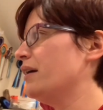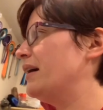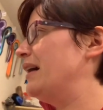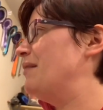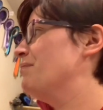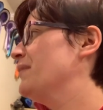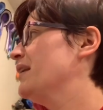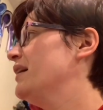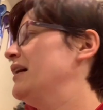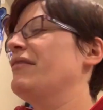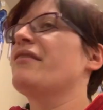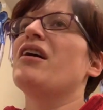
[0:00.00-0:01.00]

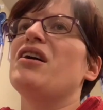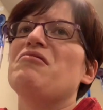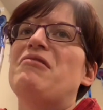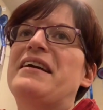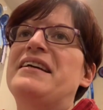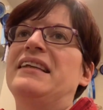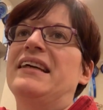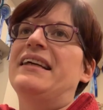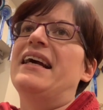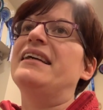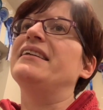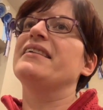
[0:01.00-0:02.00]
If I've got a regular
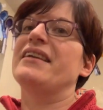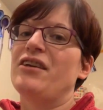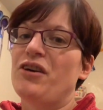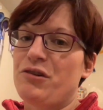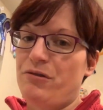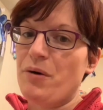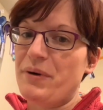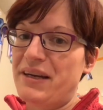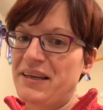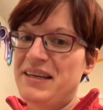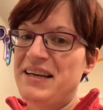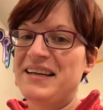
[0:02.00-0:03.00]
gain and they're not
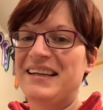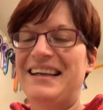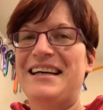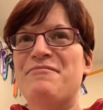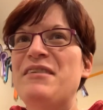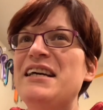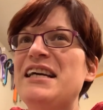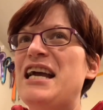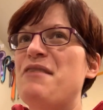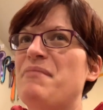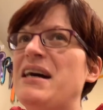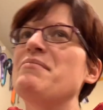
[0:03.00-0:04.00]
growing,
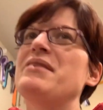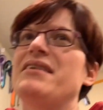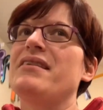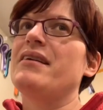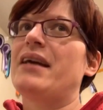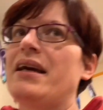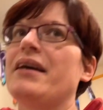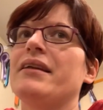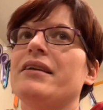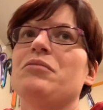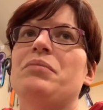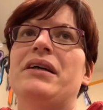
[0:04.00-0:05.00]
it might be that they're getting a
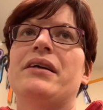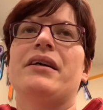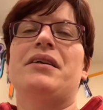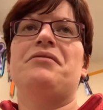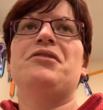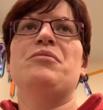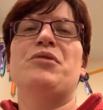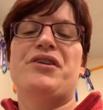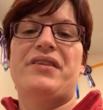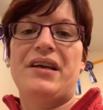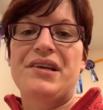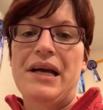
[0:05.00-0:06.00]
little bit kind of too much
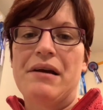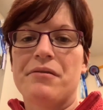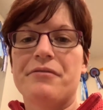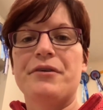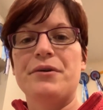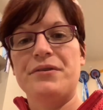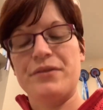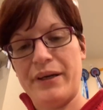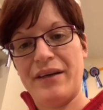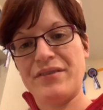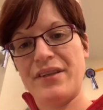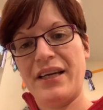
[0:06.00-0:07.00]
of their share of food, so I
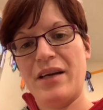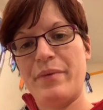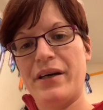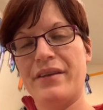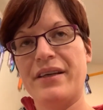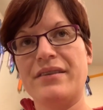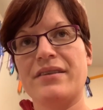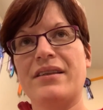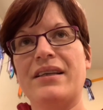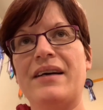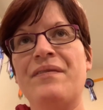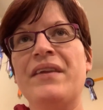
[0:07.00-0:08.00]
have to think about things on
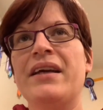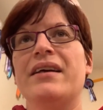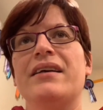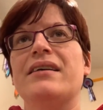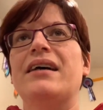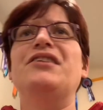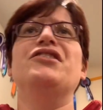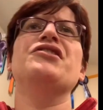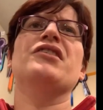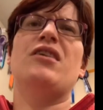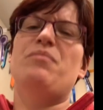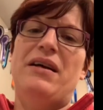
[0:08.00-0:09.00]
that. I judge
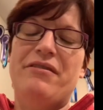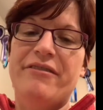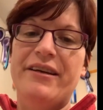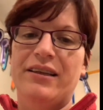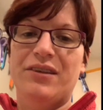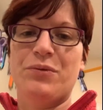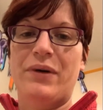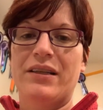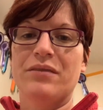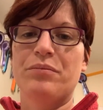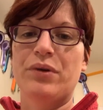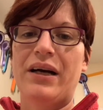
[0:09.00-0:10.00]
a lot by feel as
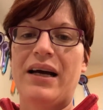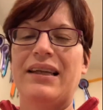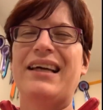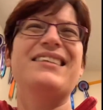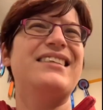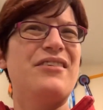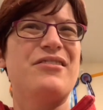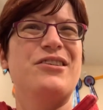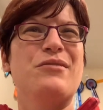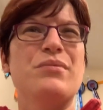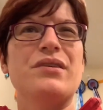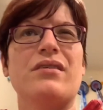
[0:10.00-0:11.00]
well, but I like to have the
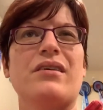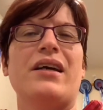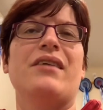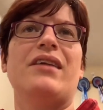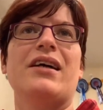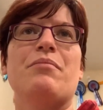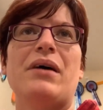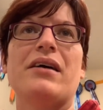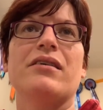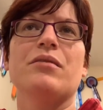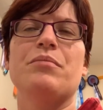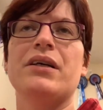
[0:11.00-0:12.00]
numbers as kind of like a
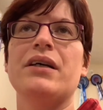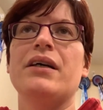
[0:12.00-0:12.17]
backup.